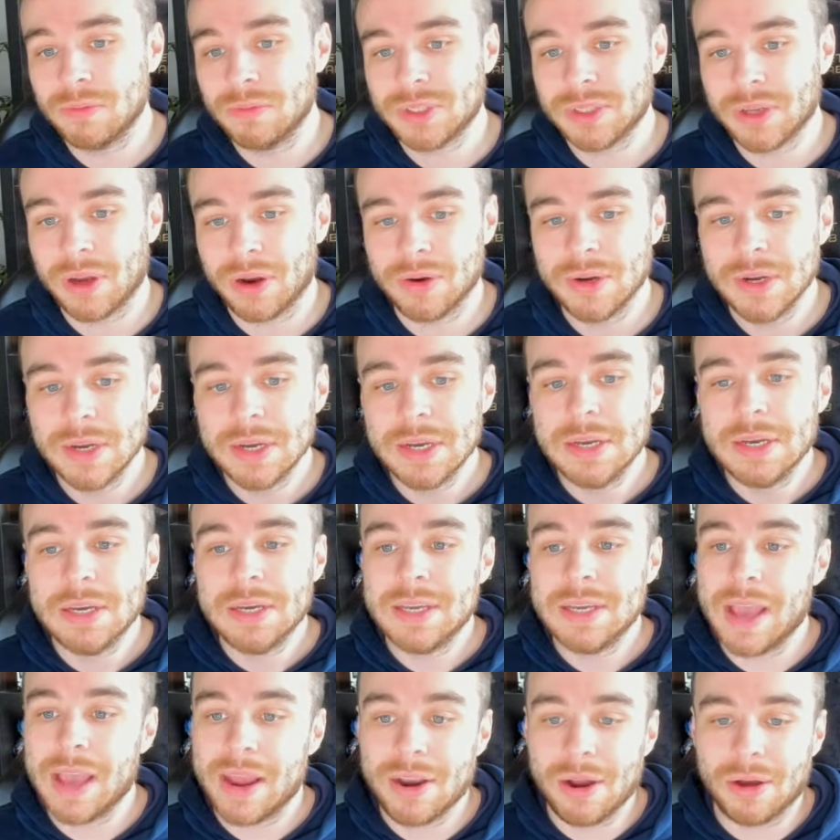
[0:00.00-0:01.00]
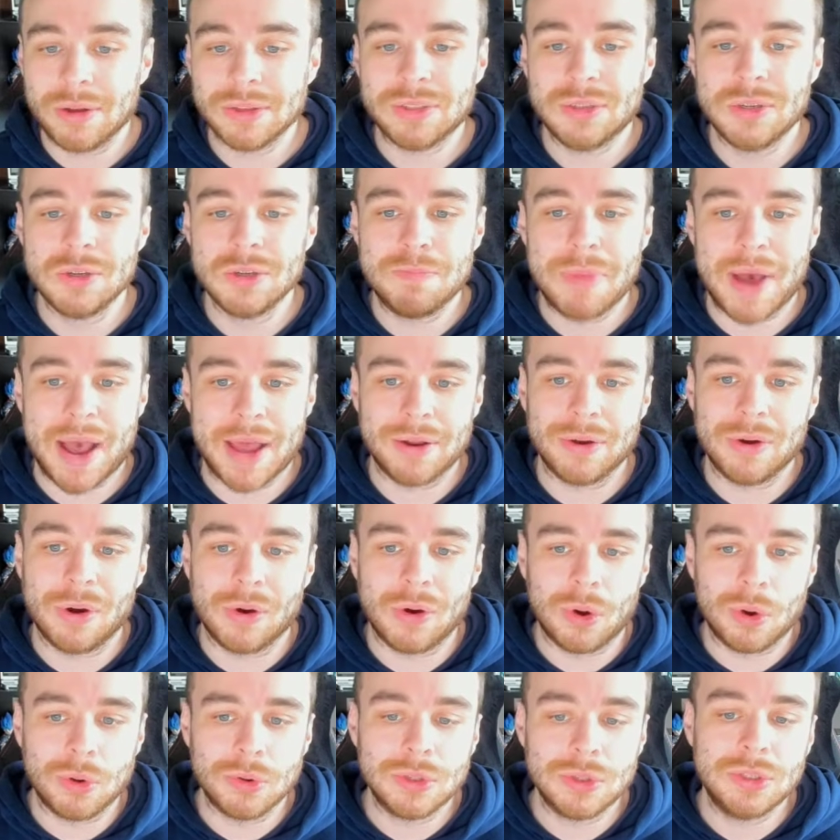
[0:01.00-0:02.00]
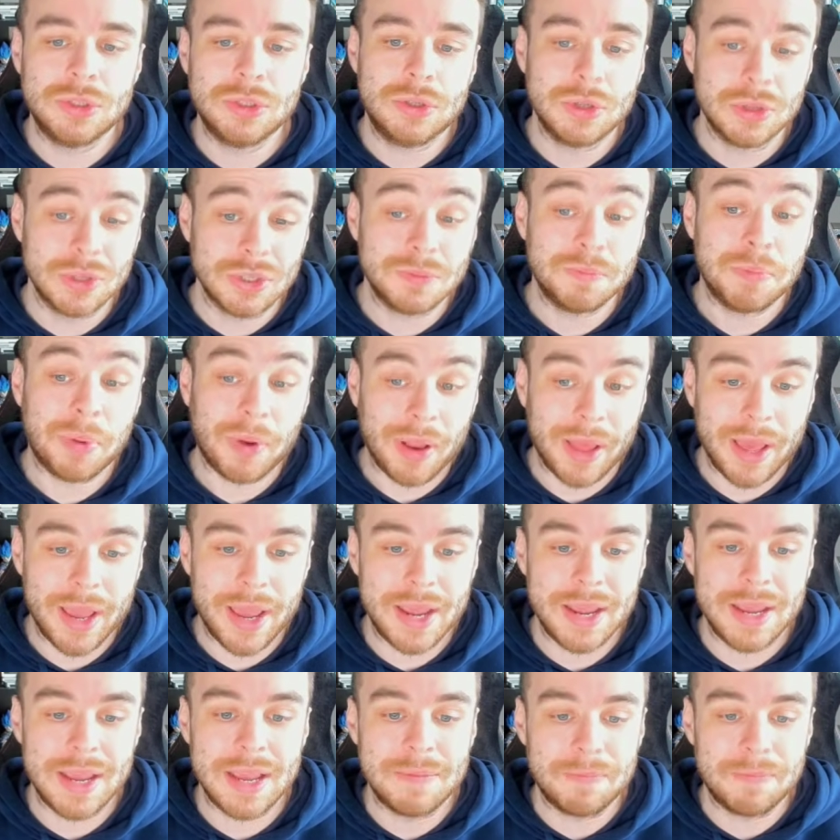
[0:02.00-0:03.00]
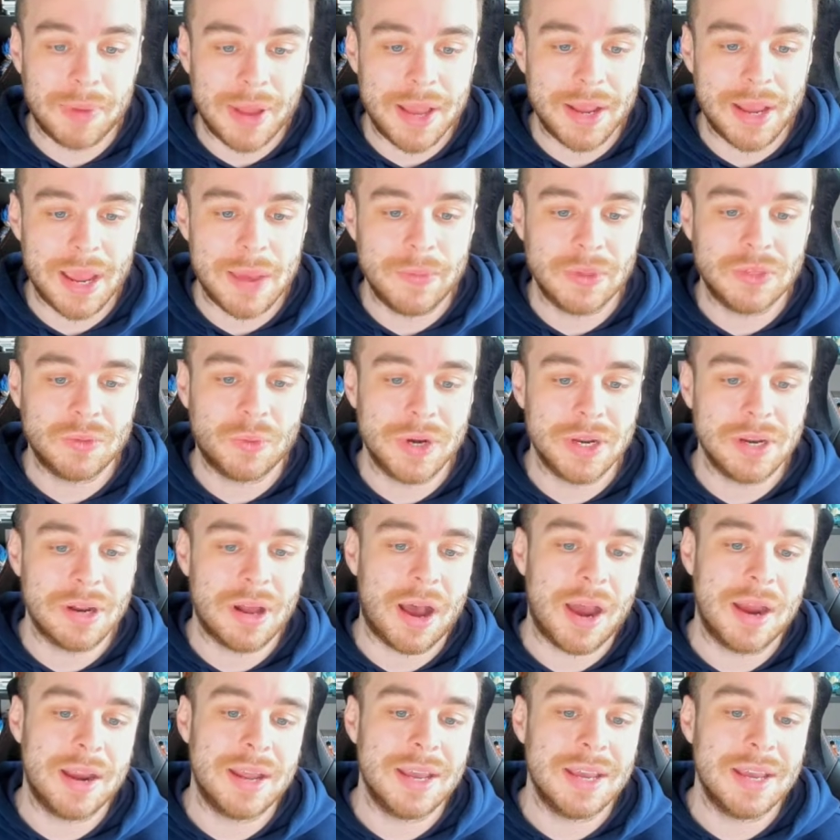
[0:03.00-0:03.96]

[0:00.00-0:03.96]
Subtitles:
So yeah, not too bad at all. Does play in blank Game Week 29.